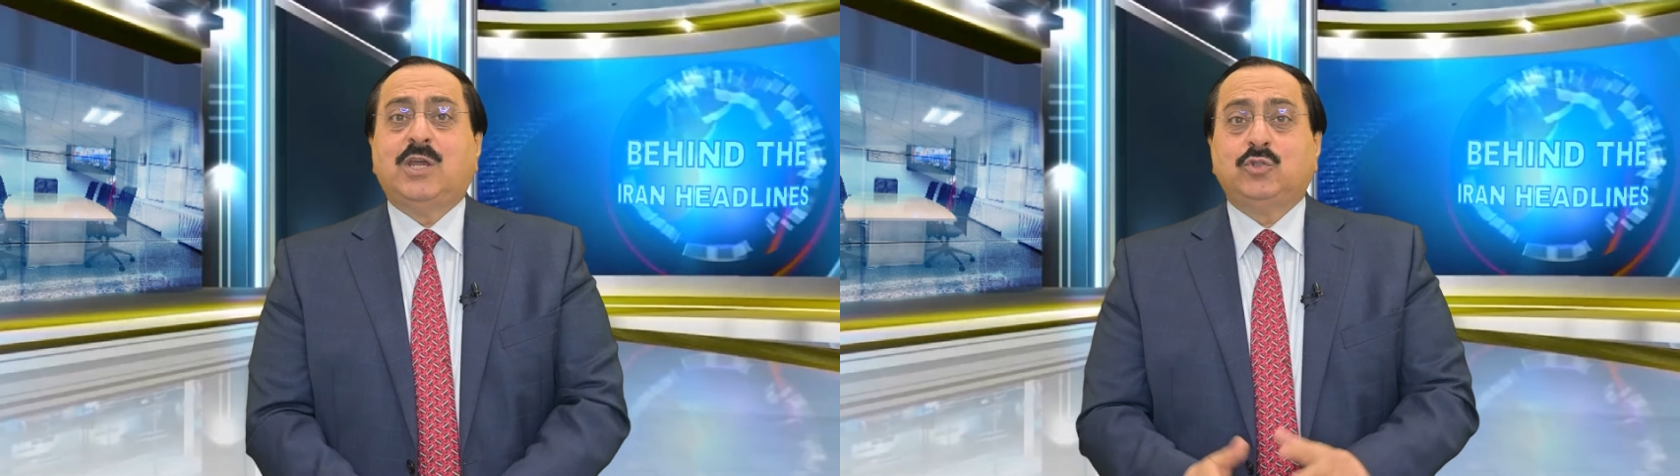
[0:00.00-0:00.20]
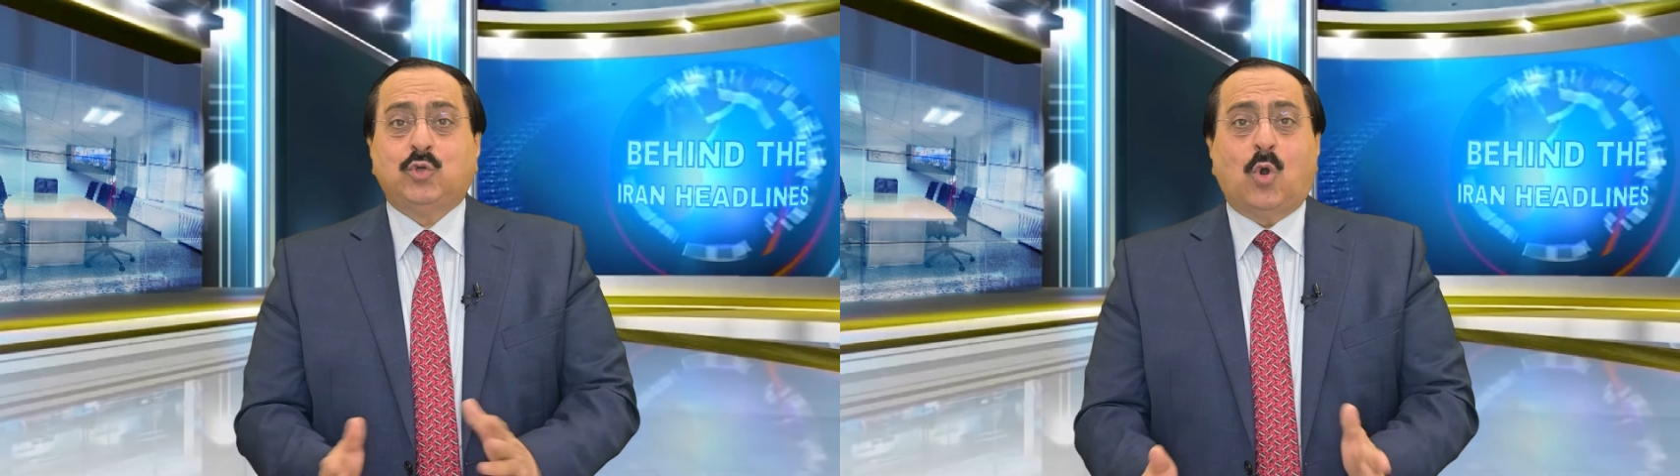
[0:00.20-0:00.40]

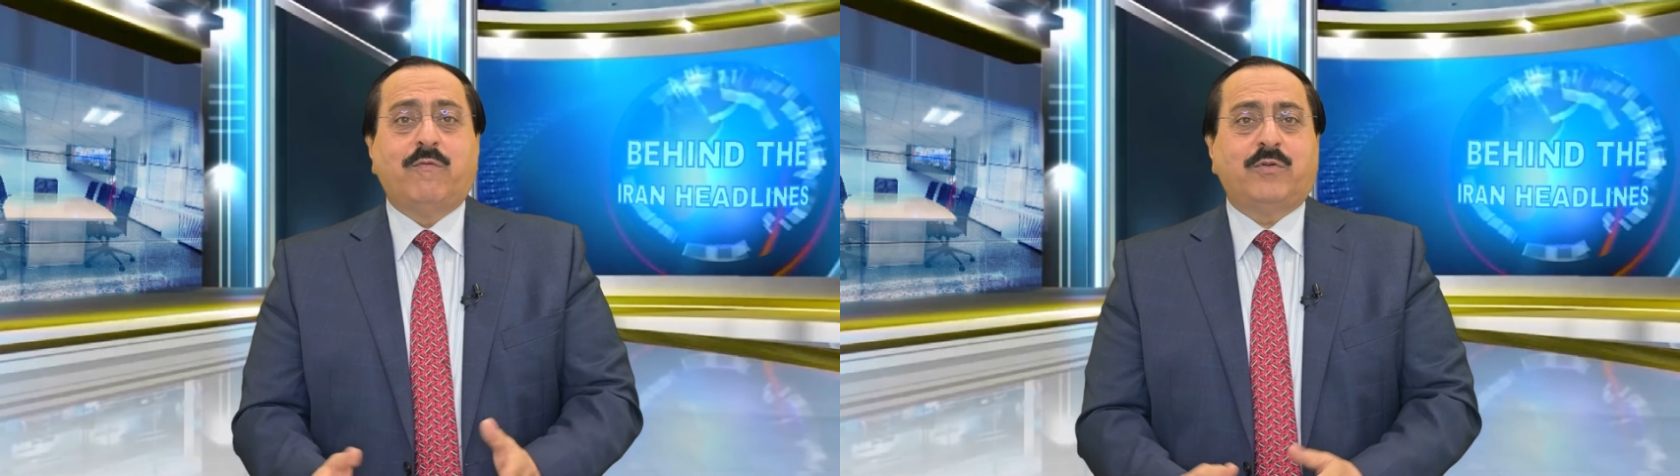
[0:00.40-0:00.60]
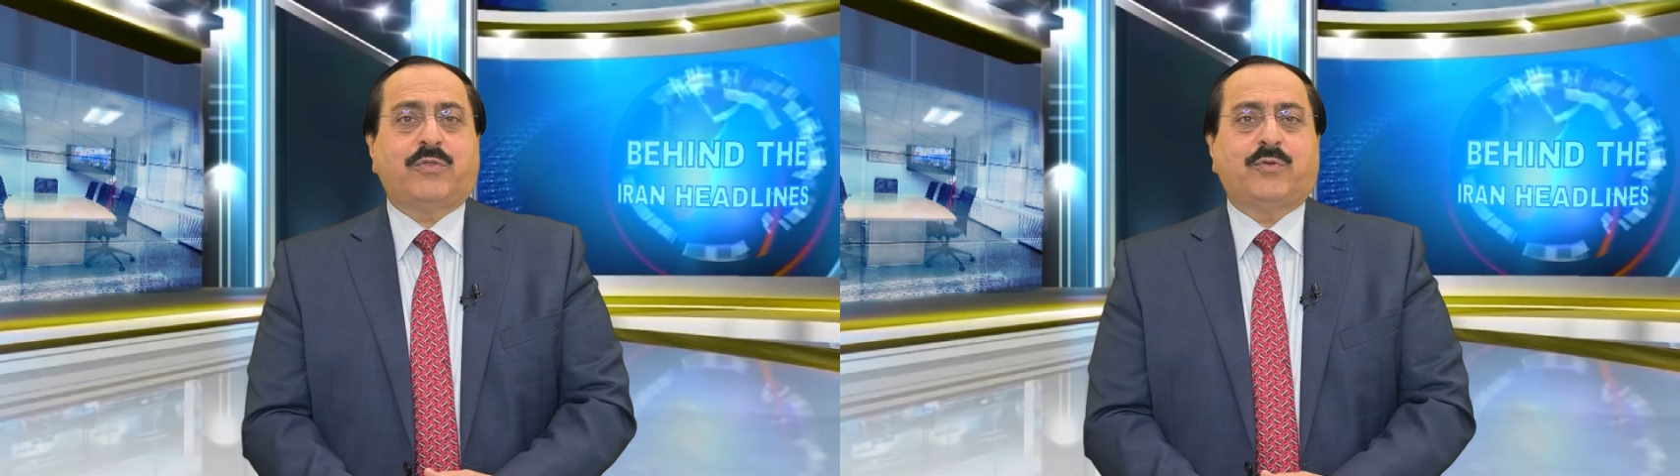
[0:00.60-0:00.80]
to
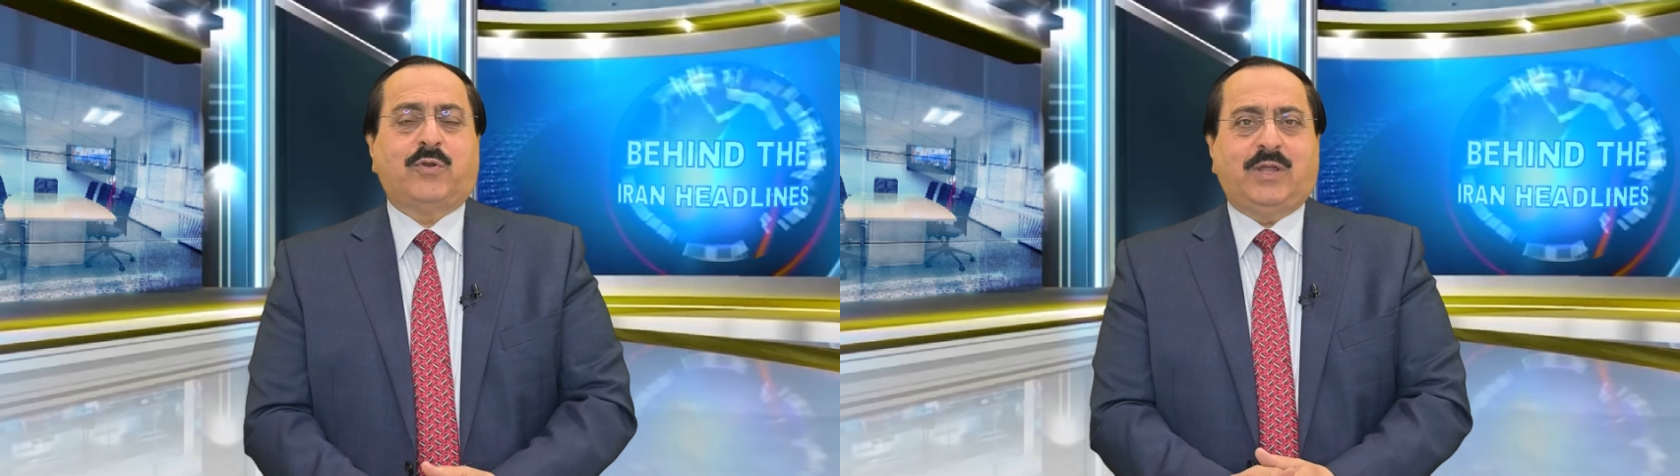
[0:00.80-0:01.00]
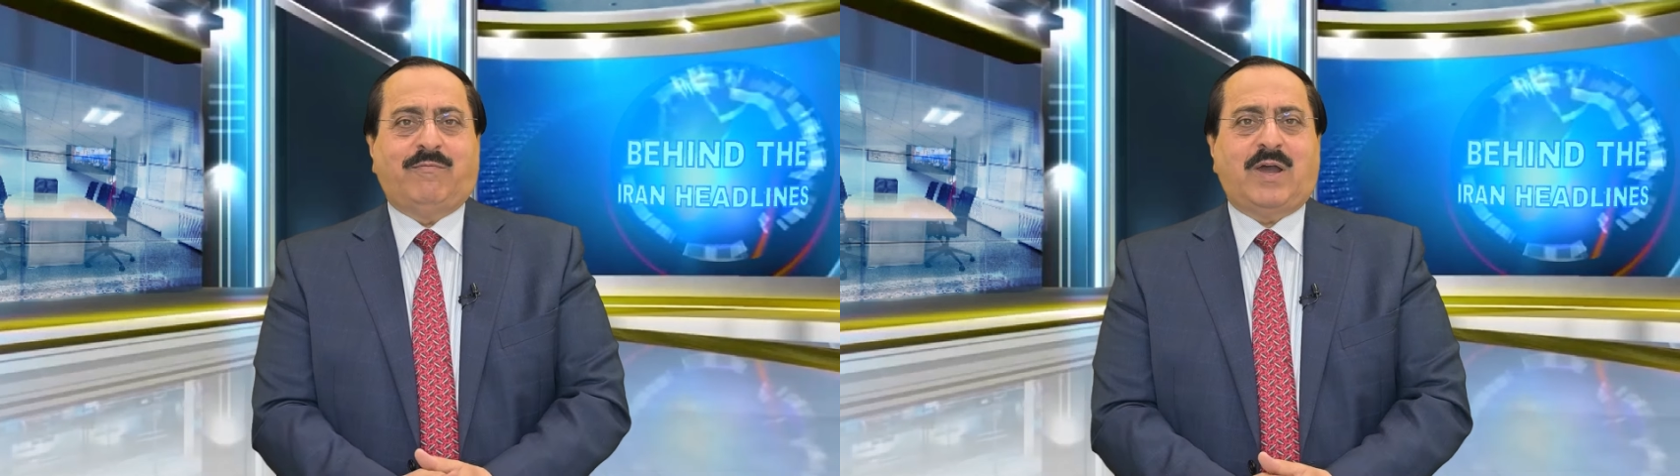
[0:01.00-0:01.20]
overthrow
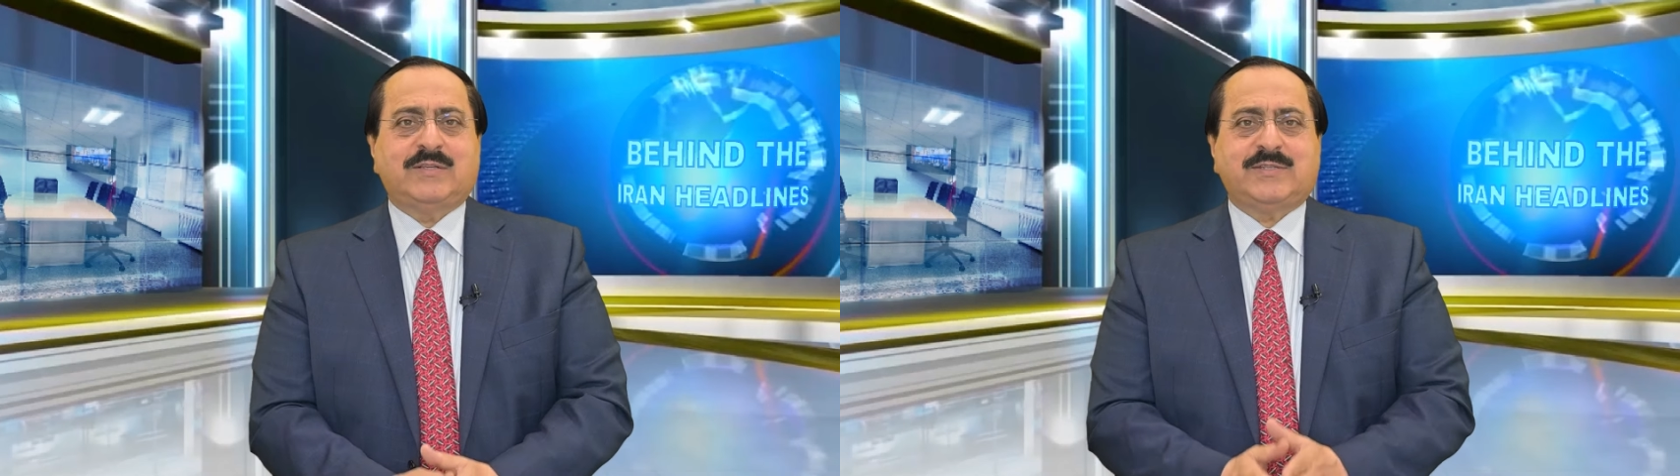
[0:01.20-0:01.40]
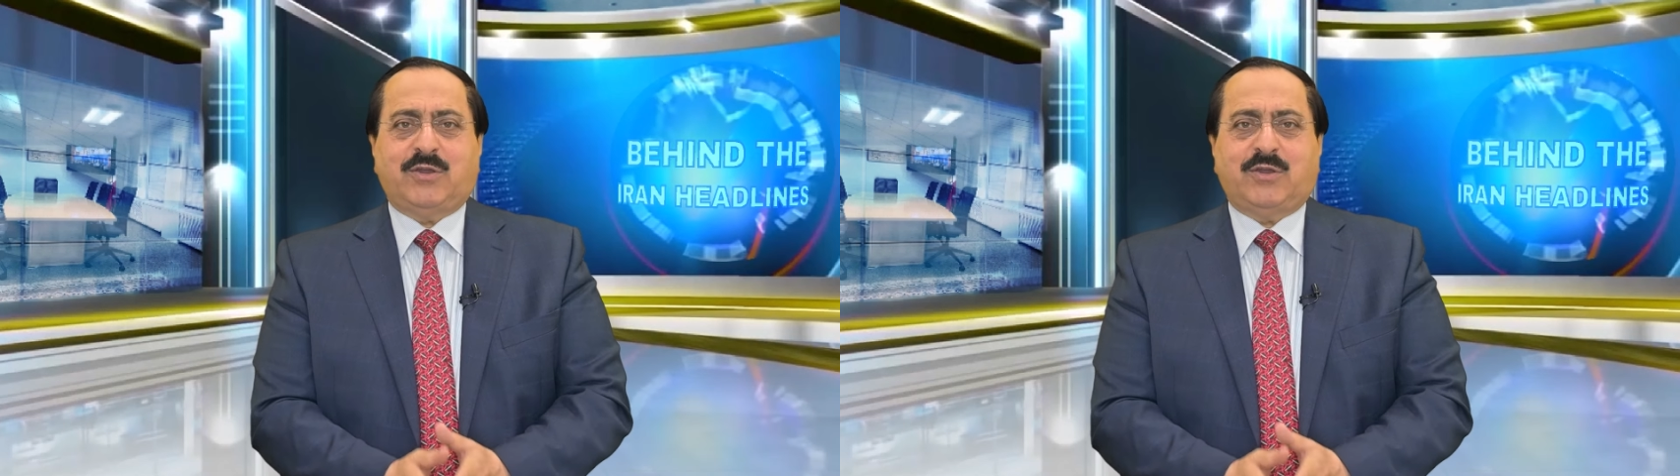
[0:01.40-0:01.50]
Iran's